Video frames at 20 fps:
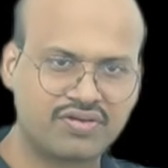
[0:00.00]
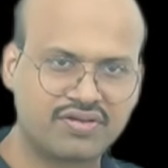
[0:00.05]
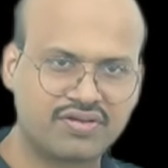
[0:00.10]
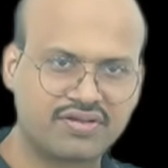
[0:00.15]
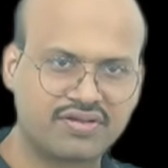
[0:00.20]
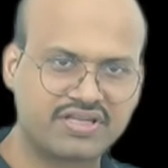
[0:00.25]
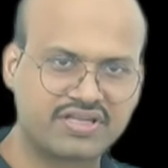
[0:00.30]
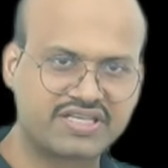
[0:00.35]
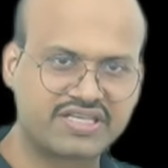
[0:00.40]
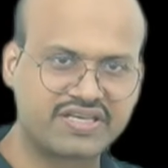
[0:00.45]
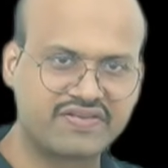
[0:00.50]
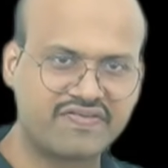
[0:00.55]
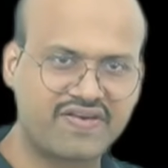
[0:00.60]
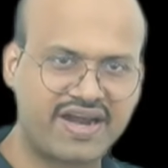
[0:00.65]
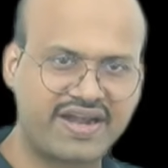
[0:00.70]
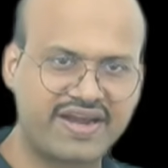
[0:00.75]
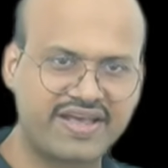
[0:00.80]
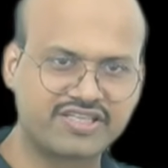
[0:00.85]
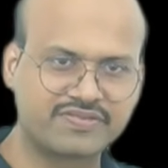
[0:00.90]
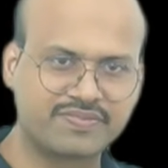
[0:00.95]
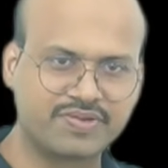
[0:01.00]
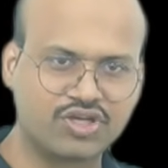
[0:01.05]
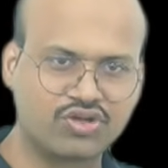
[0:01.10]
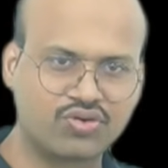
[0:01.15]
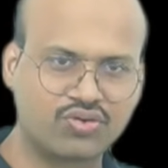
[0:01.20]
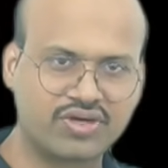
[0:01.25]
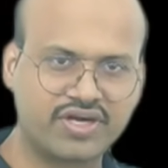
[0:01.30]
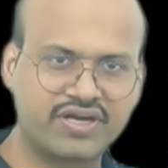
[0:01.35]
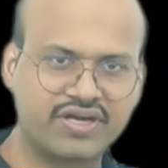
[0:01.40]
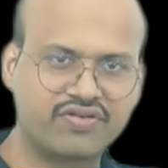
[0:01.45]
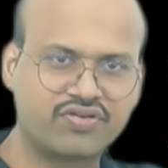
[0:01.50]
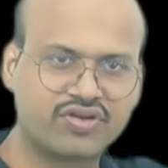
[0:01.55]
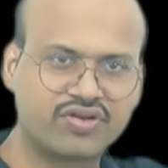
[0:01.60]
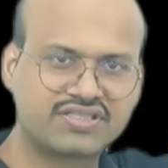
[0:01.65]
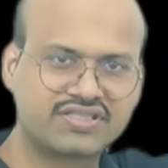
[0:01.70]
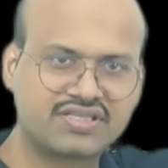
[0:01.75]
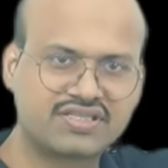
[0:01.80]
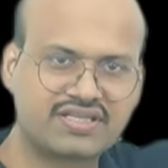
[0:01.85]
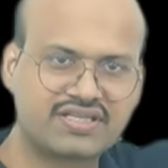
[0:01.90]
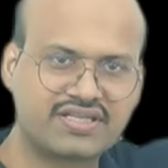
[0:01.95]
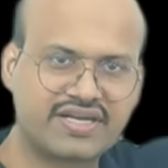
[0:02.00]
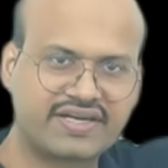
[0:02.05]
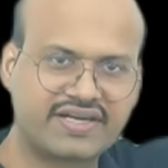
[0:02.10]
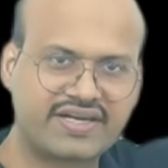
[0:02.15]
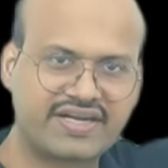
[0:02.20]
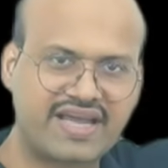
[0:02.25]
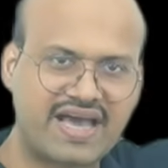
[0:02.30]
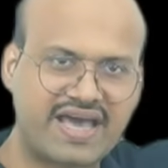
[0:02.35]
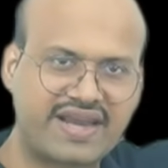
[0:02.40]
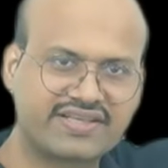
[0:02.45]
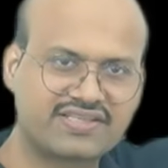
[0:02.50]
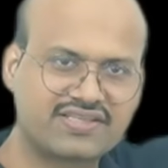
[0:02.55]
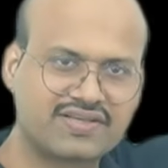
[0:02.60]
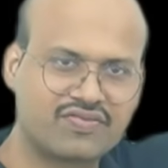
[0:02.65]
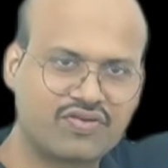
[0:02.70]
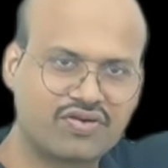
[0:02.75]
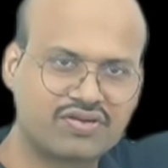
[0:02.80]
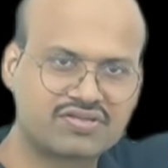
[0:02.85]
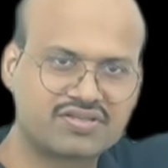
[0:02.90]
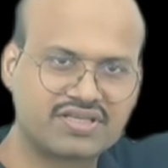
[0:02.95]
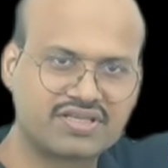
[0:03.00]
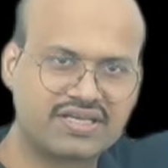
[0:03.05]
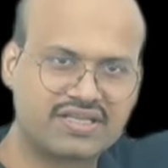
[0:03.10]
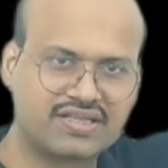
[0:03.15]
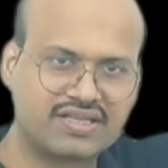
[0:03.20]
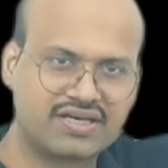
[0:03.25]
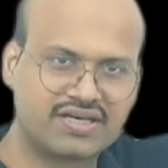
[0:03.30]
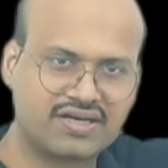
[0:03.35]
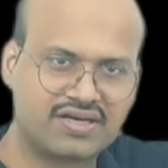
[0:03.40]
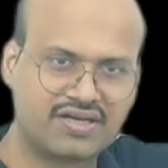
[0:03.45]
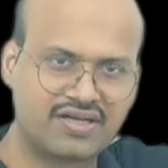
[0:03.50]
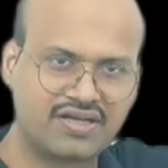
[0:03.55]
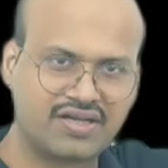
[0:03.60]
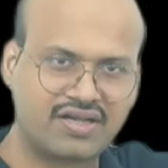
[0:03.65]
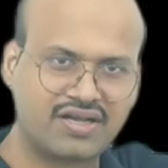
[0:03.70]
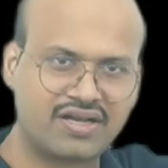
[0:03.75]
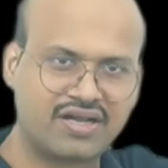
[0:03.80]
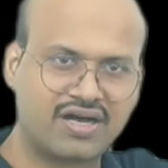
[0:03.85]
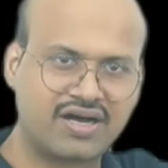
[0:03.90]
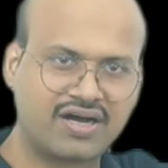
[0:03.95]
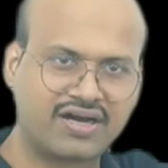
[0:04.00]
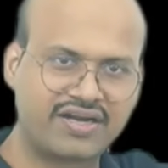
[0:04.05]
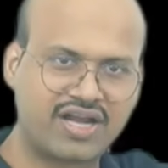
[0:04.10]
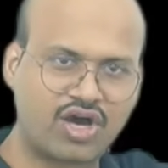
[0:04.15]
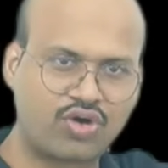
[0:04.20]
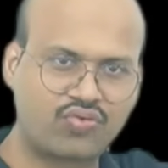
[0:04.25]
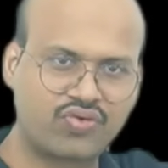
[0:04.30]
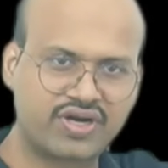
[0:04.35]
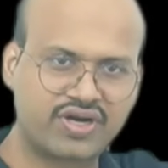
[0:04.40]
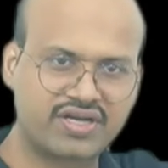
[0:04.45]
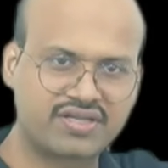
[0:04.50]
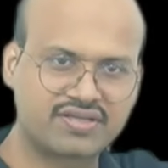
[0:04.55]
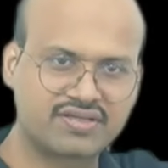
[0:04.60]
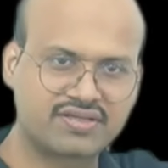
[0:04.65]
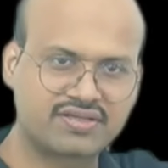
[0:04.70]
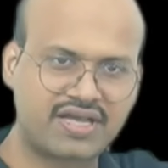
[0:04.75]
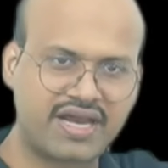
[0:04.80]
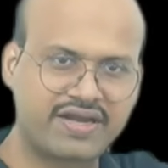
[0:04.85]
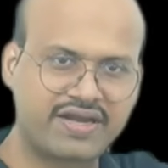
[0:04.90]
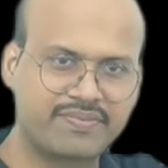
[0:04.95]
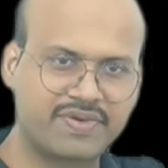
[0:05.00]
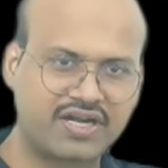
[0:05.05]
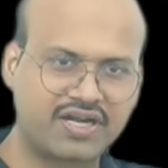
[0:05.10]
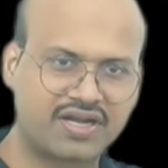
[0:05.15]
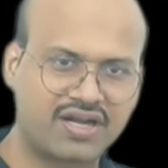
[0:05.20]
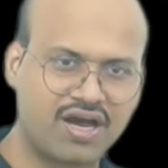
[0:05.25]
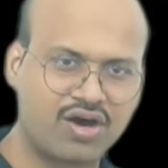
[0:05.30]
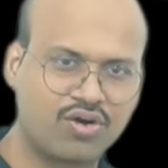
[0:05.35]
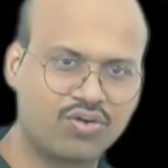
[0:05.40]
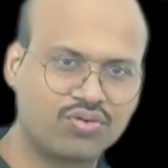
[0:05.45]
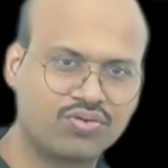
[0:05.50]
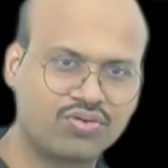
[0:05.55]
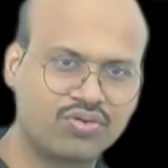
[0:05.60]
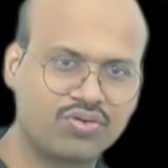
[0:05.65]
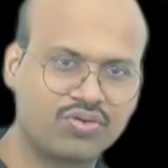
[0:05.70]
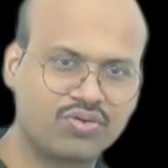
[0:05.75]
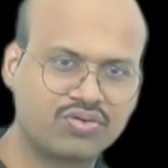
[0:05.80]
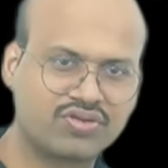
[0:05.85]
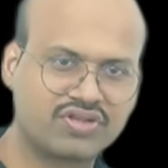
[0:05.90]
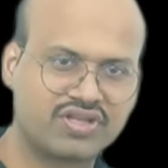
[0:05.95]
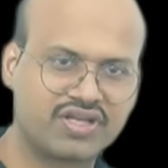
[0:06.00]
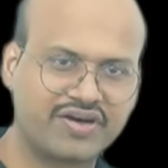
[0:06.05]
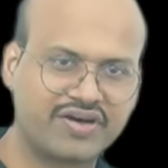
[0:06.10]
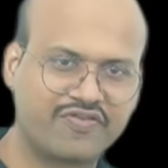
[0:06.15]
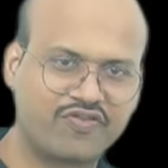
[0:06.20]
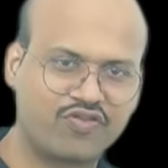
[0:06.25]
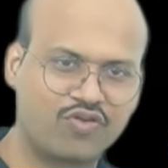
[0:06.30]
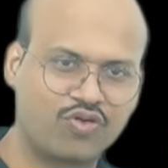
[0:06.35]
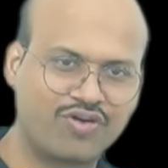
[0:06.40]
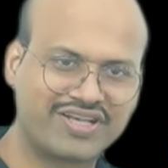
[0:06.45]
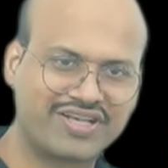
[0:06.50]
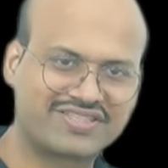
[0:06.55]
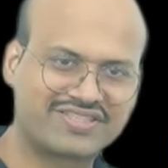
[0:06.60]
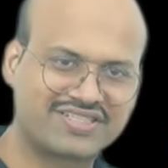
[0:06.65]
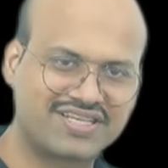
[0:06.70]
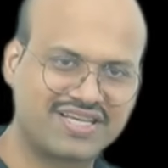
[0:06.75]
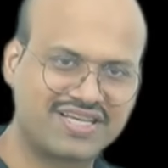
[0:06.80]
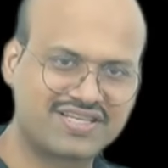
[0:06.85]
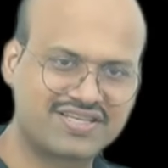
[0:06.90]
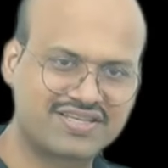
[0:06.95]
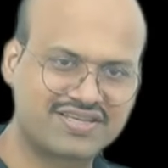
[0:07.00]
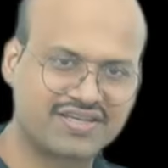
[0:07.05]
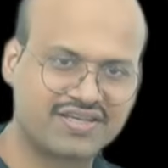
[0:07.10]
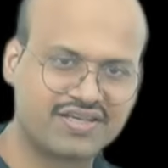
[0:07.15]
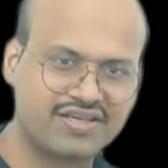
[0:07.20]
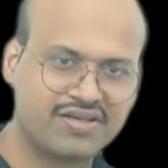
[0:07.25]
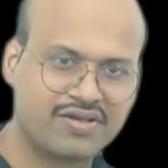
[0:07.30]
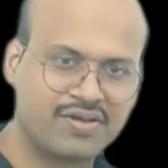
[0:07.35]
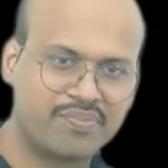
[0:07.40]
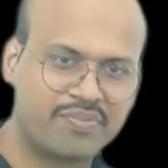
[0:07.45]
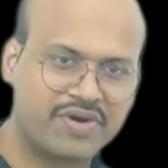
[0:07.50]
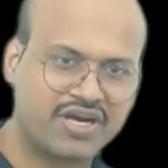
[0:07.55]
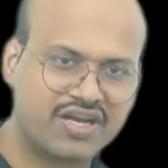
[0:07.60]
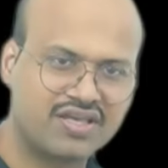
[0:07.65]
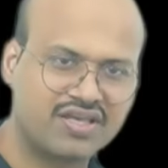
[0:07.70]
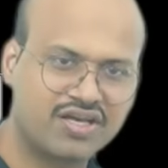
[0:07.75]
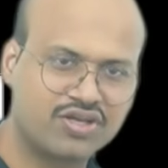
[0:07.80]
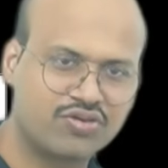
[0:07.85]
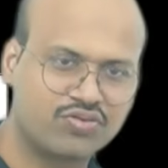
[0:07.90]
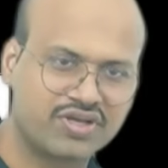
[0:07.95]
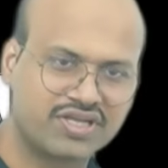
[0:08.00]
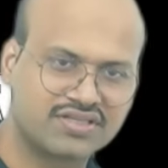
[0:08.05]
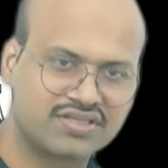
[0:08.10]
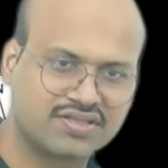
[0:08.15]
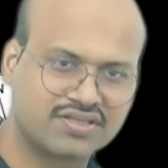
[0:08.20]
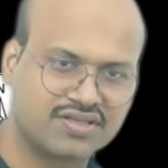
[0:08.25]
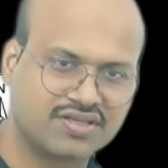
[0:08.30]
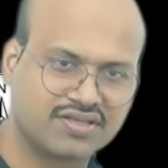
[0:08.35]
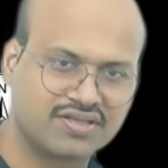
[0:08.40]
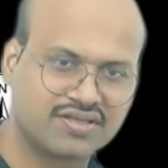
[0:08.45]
this divide has been eroded. You can see that the direction was in the downward side, but now the flow has changed. But here you can see